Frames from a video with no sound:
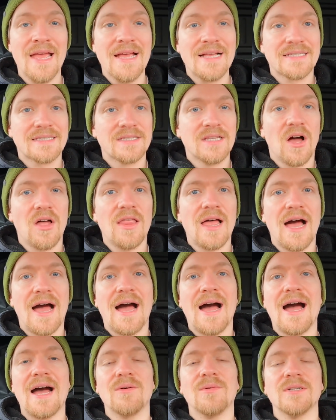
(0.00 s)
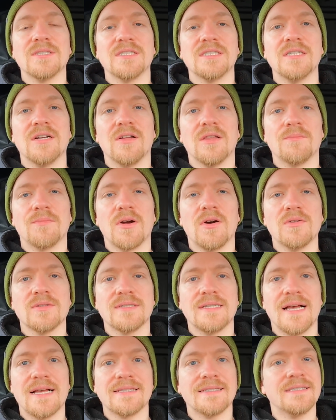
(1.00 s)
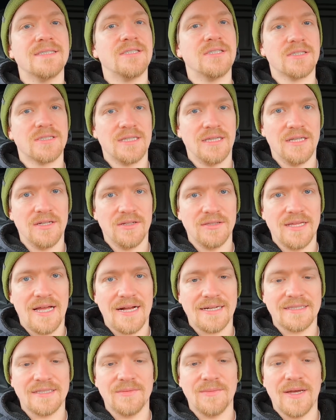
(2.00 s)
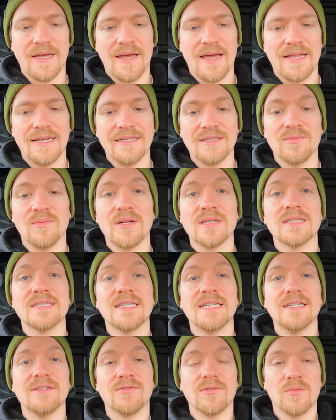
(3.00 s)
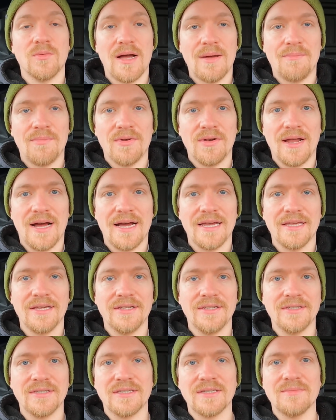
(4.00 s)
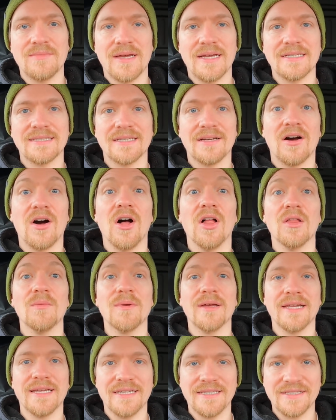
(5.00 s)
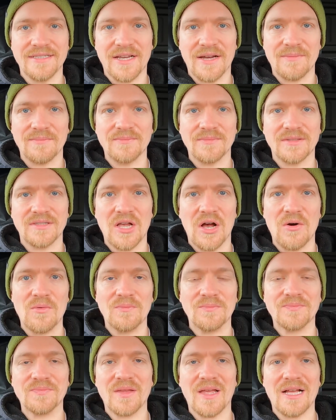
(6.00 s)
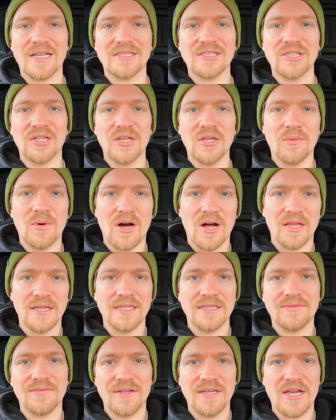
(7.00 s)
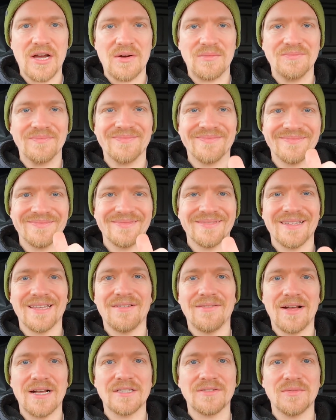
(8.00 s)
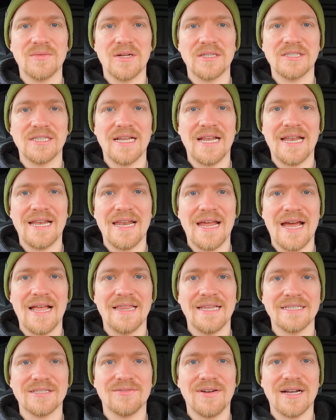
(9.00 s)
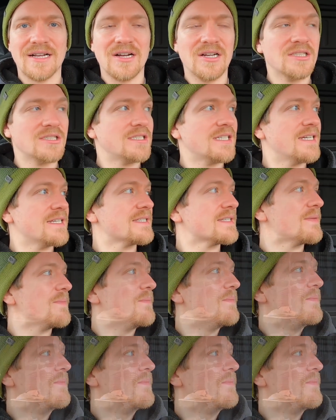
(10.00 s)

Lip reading: It's not that hard once you know the process. It's just a little knack to it, and there's one secret weapon I use that makes it all a bit easier. So I'll show you all in this video. Thanks for watching, and let's crack on. Cheers.